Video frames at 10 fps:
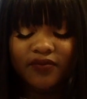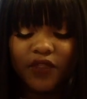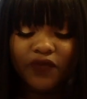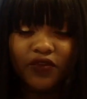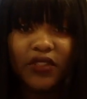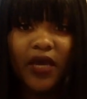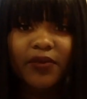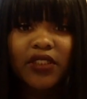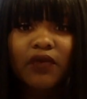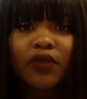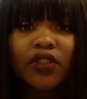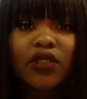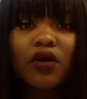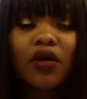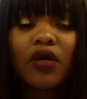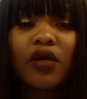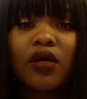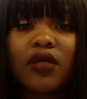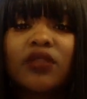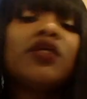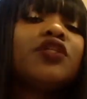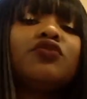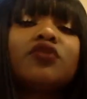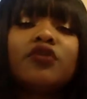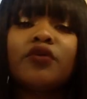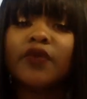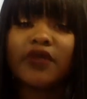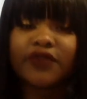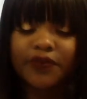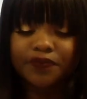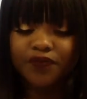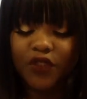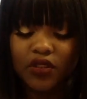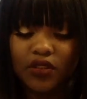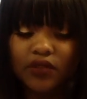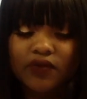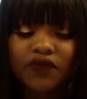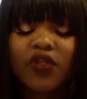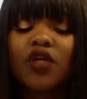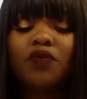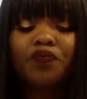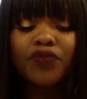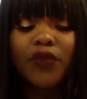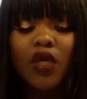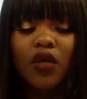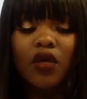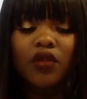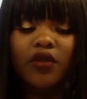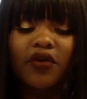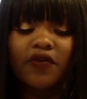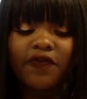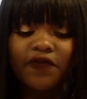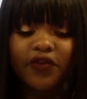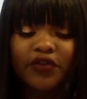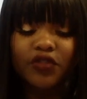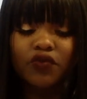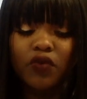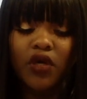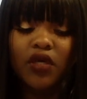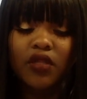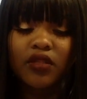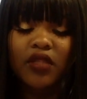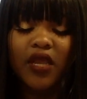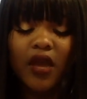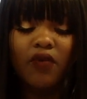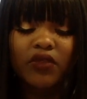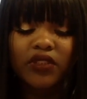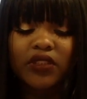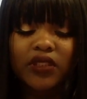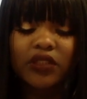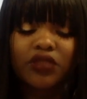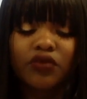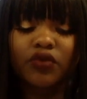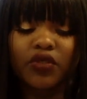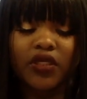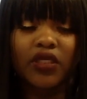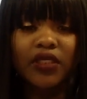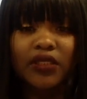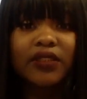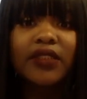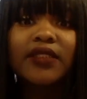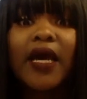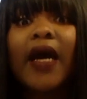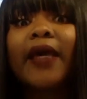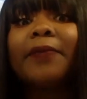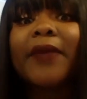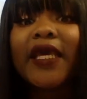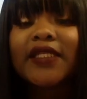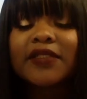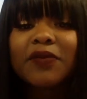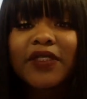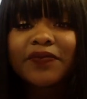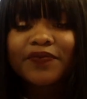the few topics I want to touch on or whatever in this video. The first one that I want to touch on is time management.